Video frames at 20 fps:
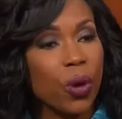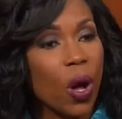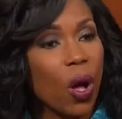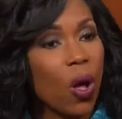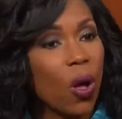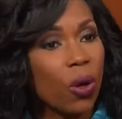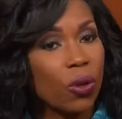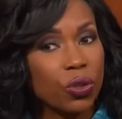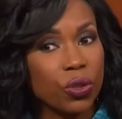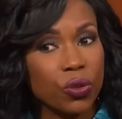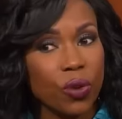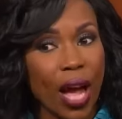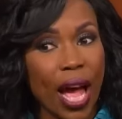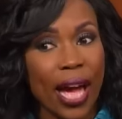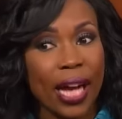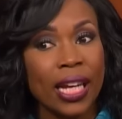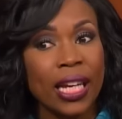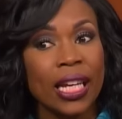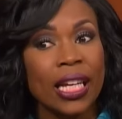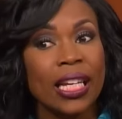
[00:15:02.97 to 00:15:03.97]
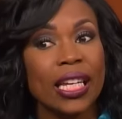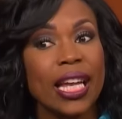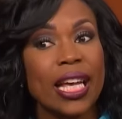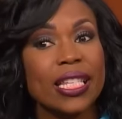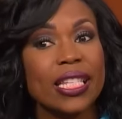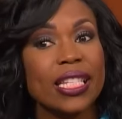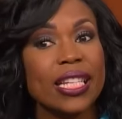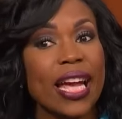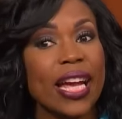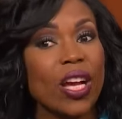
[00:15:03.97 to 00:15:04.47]
wrong track,
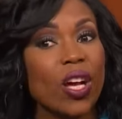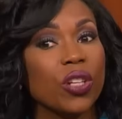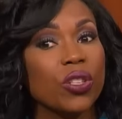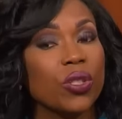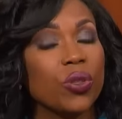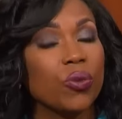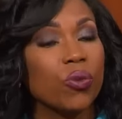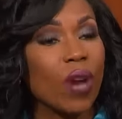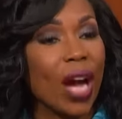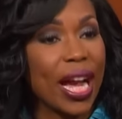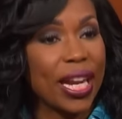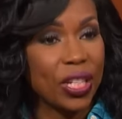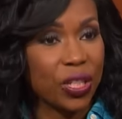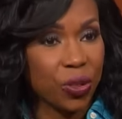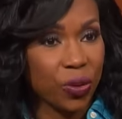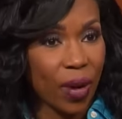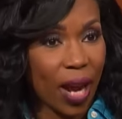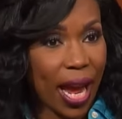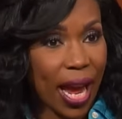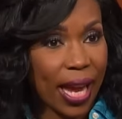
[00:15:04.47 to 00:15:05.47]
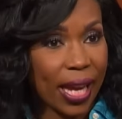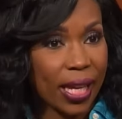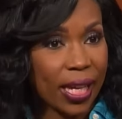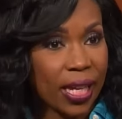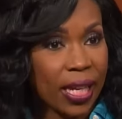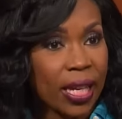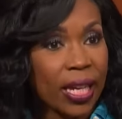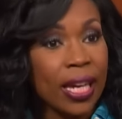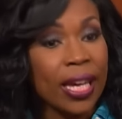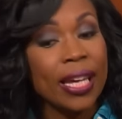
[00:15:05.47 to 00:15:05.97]
let's stay on the right track.
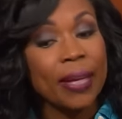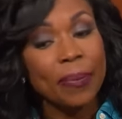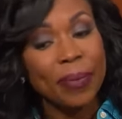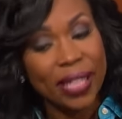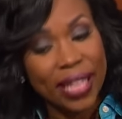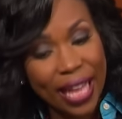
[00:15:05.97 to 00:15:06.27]
Yeah.